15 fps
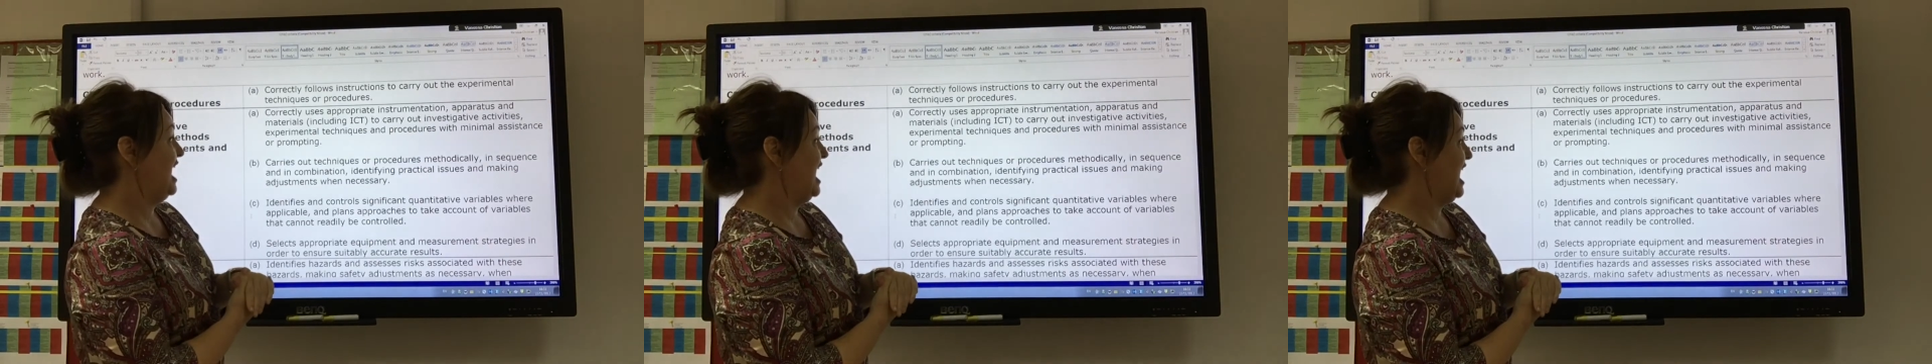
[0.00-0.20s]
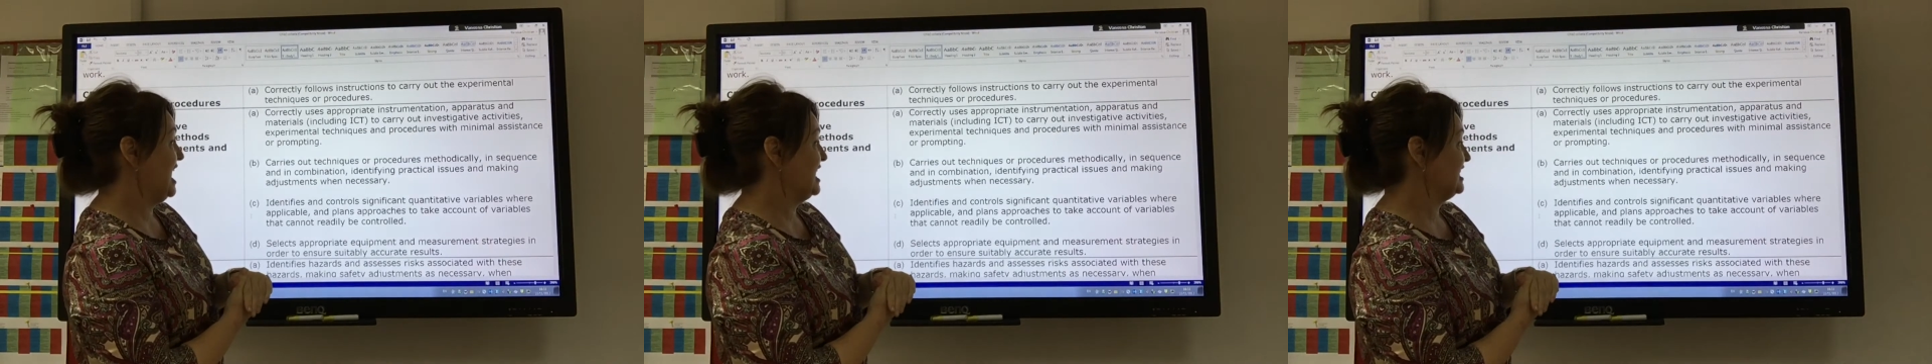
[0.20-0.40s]

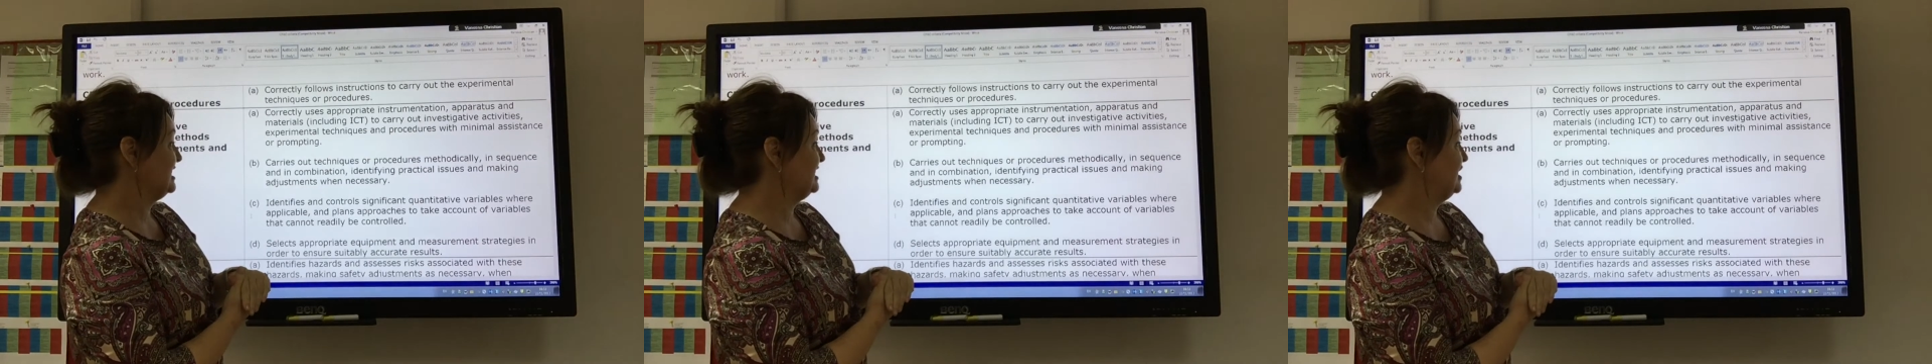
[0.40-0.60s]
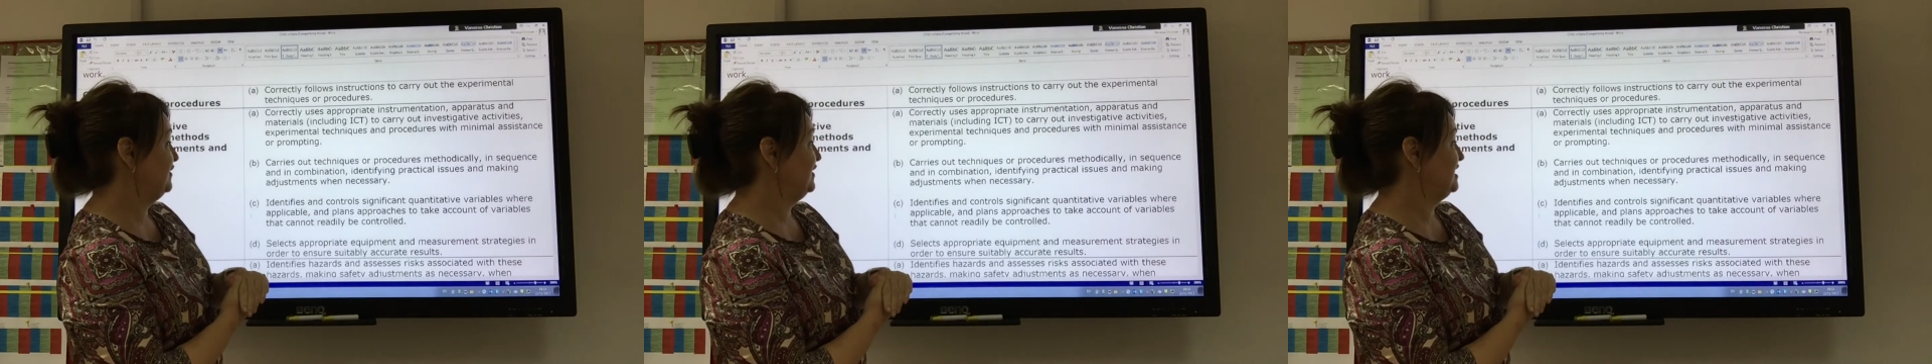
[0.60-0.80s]

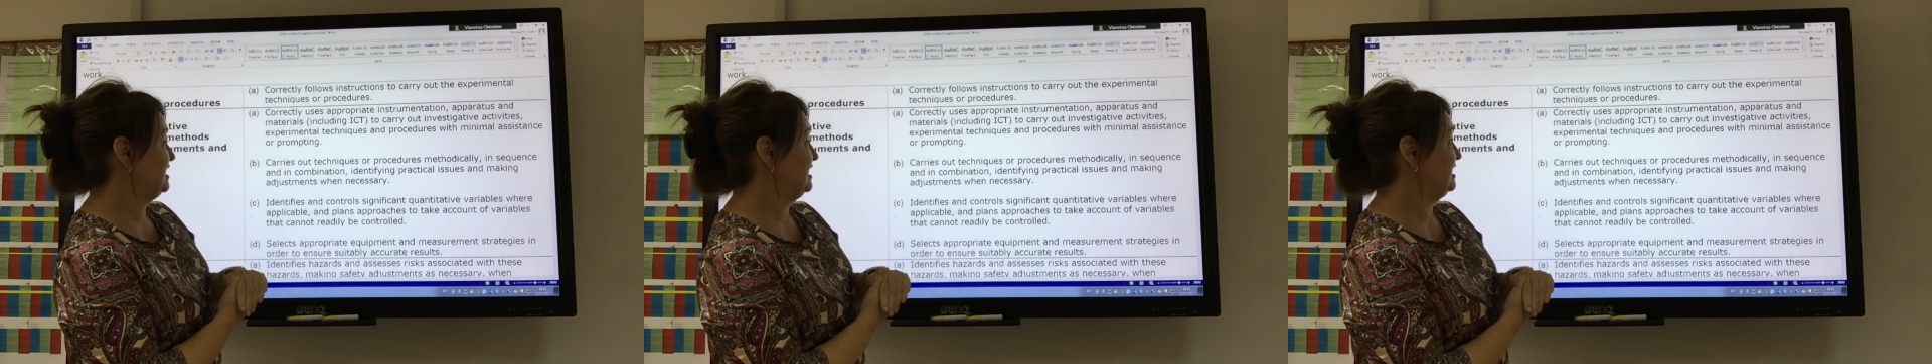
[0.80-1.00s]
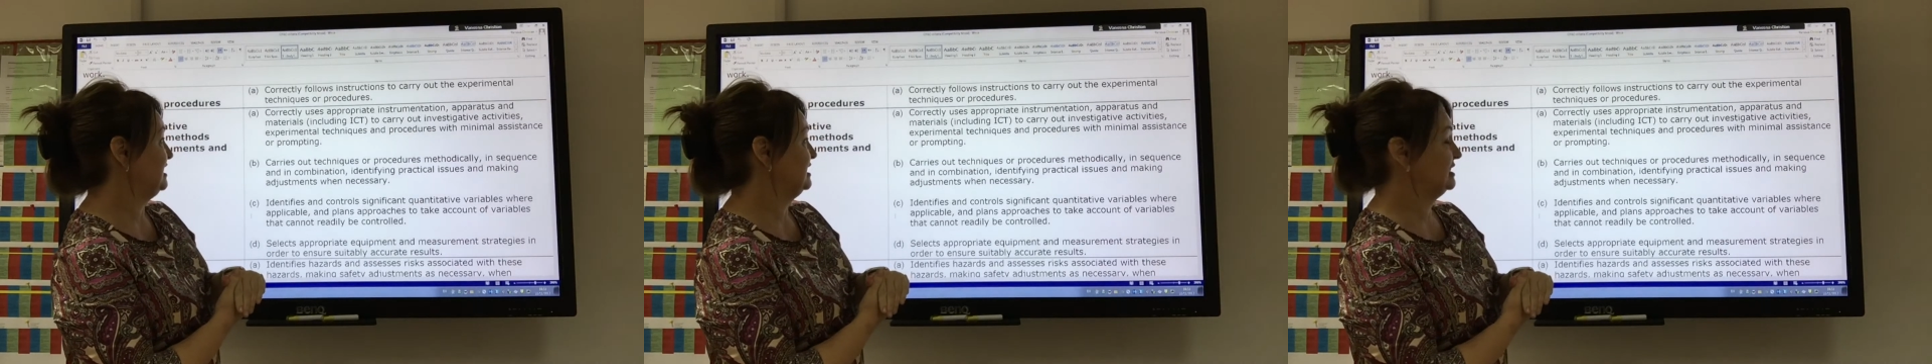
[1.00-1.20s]

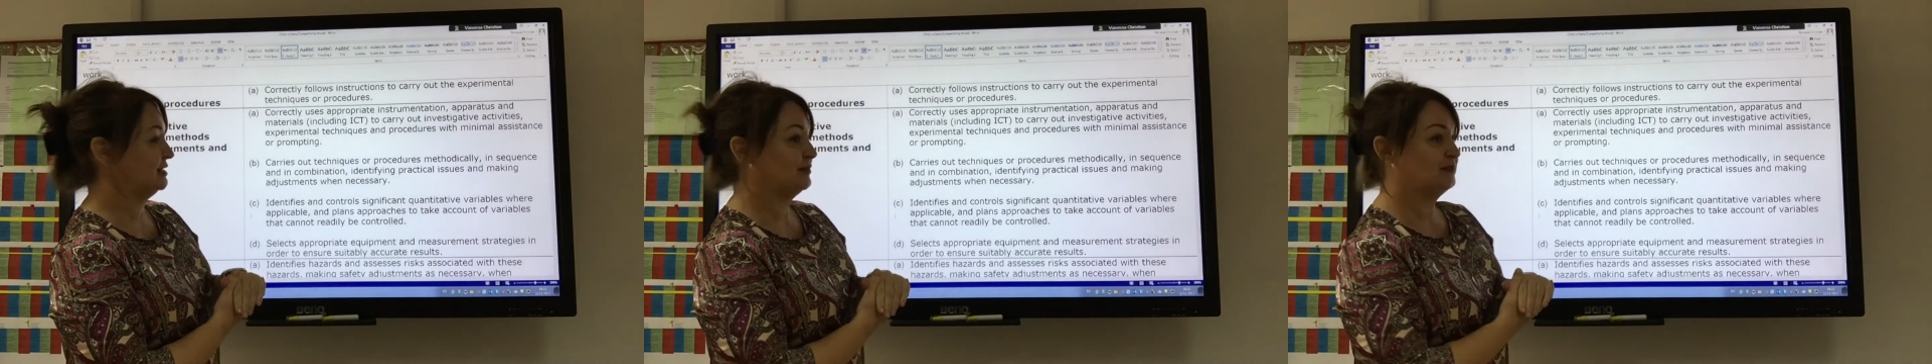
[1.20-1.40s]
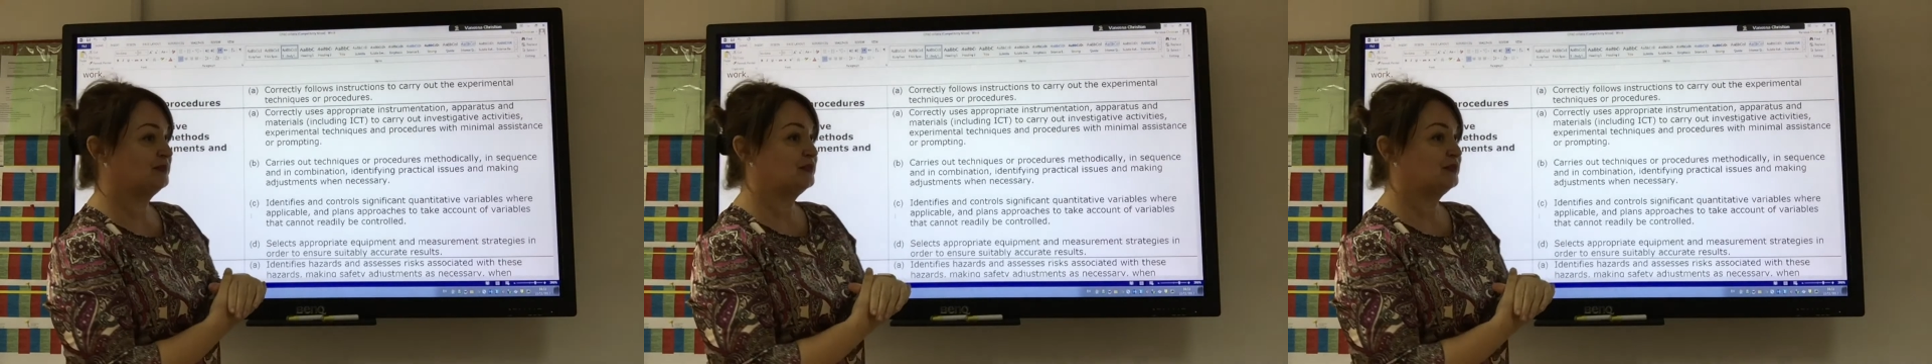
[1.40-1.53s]
activities.